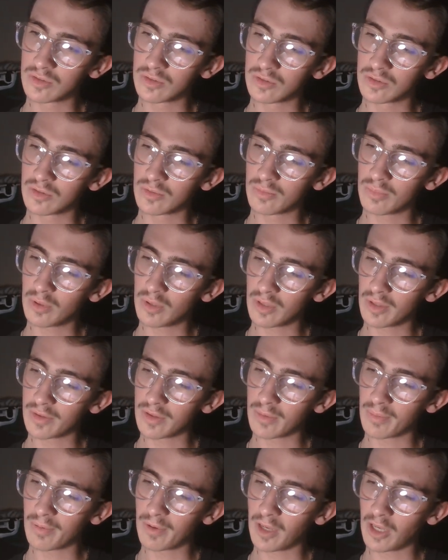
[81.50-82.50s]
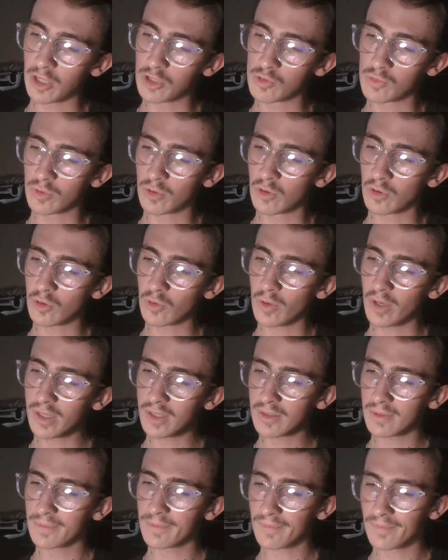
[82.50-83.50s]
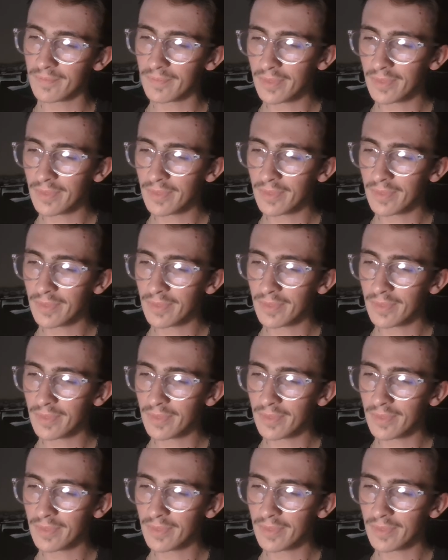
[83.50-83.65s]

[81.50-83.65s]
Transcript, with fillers: Let me pull up the page real quick.